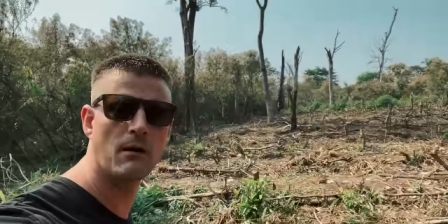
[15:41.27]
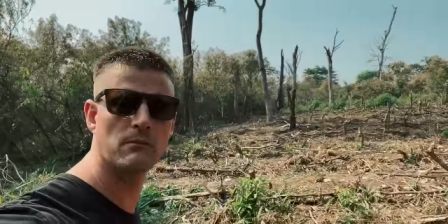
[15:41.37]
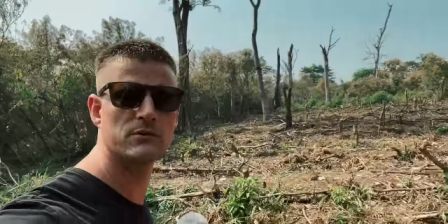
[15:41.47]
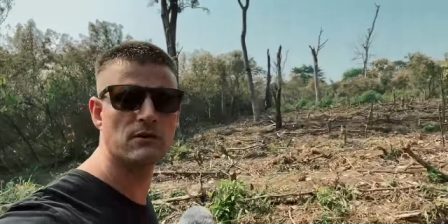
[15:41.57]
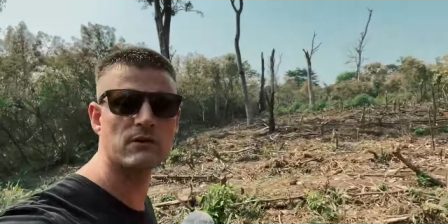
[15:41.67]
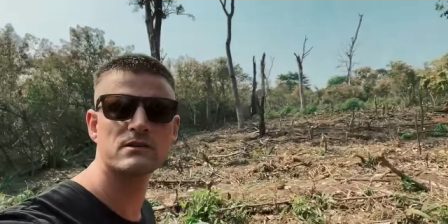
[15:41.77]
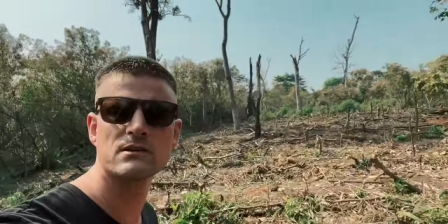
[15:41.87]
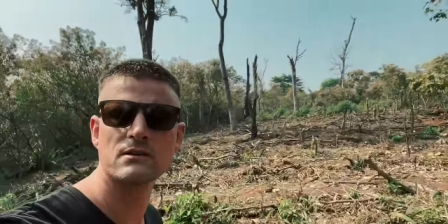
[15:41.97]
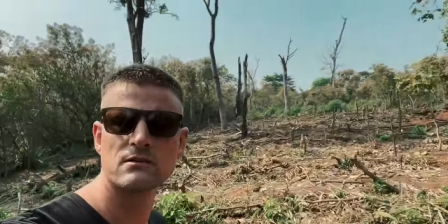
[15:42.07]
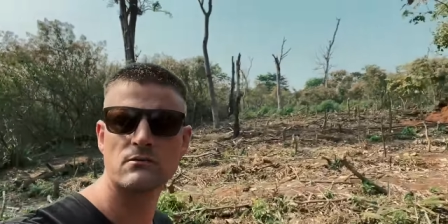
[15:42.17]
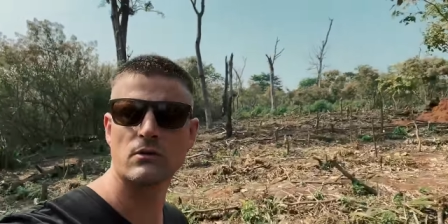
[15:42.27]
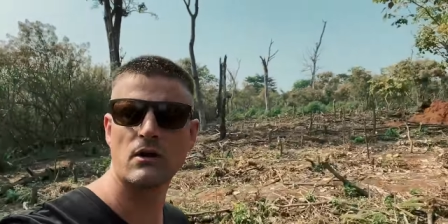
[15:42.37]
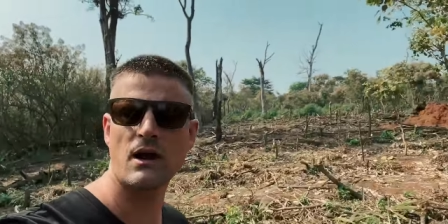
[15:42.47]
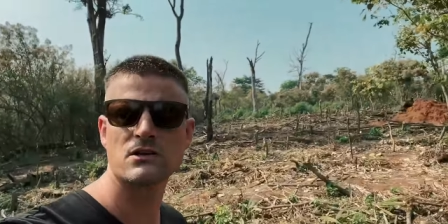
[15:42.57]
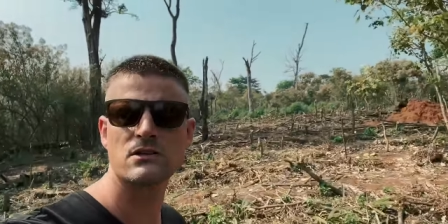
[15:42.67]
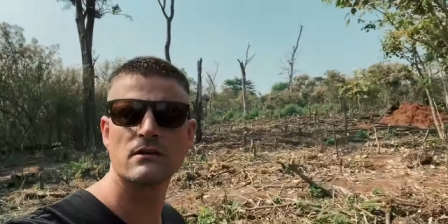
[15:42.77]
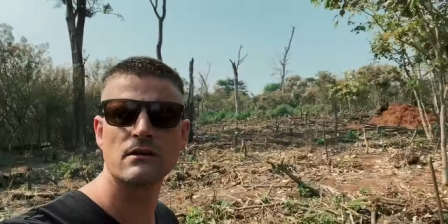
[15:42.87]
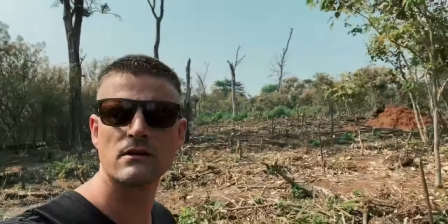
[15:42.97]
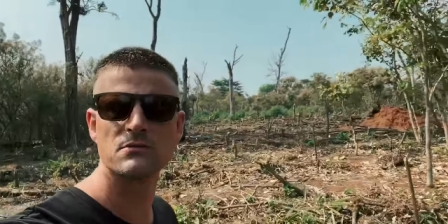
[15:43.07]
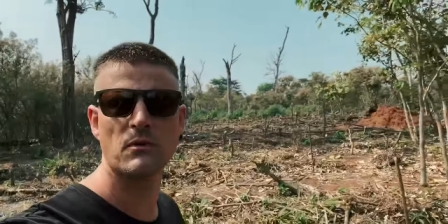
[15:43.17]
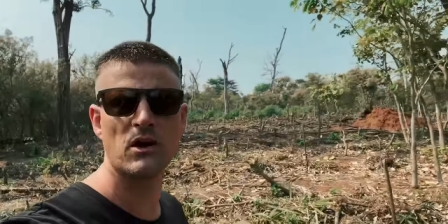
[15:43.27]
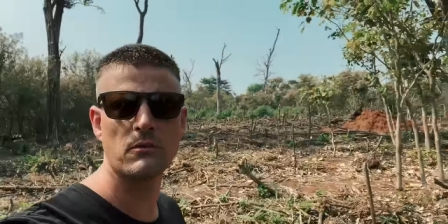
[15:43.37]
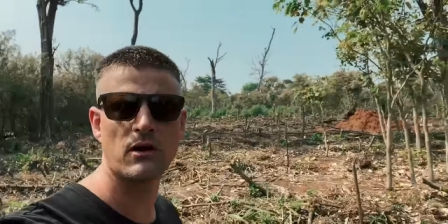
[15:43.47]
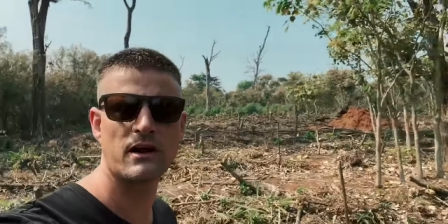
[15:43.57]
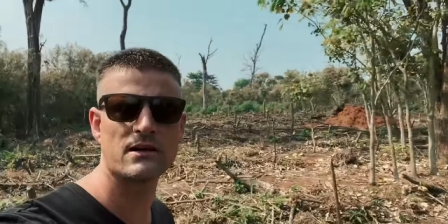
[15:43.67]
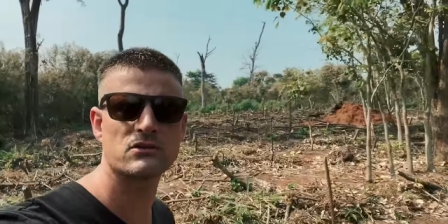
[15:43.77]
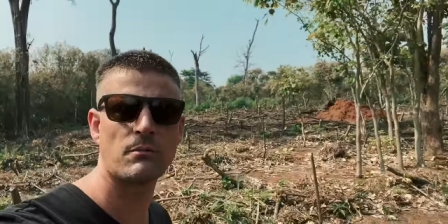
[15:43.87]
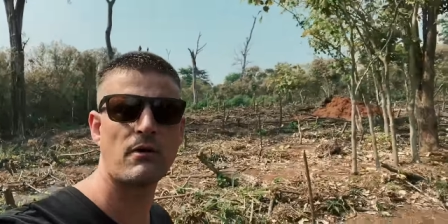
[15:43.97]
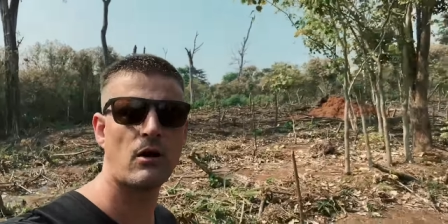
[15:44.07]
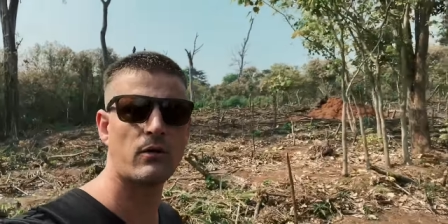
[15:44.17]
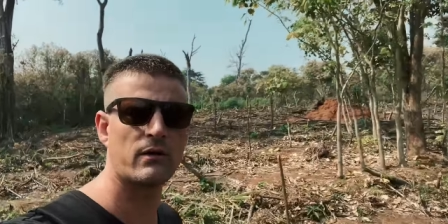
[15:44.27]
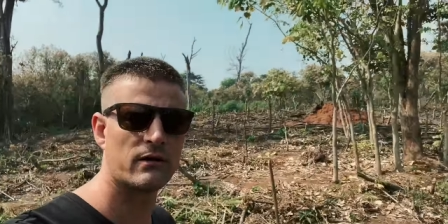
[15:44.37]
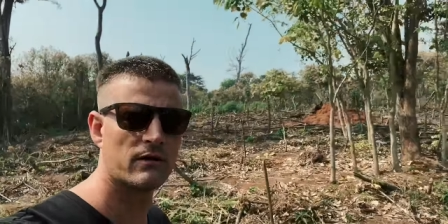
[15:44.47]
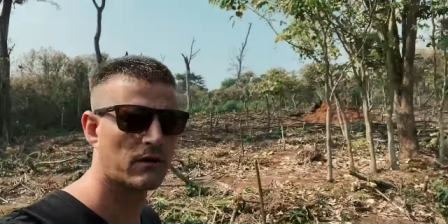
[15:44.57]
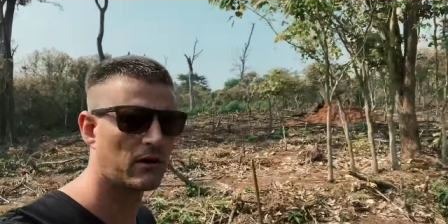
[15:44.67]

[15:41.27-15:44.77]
Um, so this is, we're not actually in the Chimanimani National Park, we're in the